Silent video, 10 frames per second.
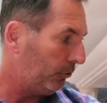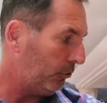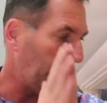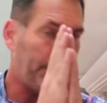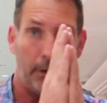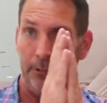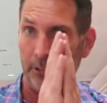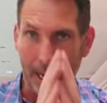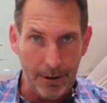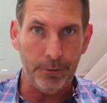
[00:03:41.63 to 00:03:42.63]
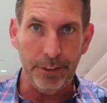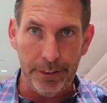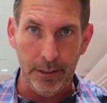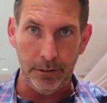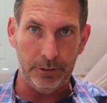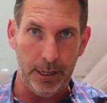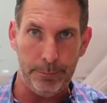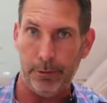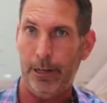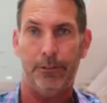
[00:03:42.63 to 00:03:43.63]
So they price everything the
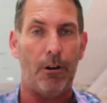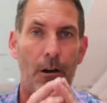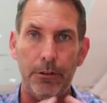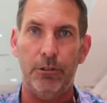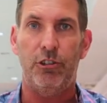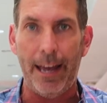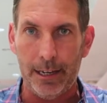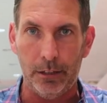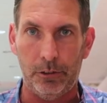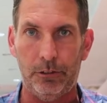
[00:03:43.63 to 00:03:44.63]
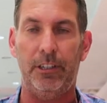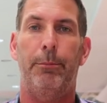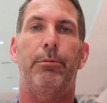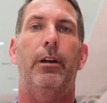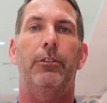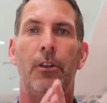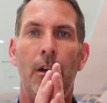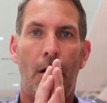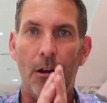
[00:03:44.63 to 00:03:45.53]
same price. All the jackets the same price.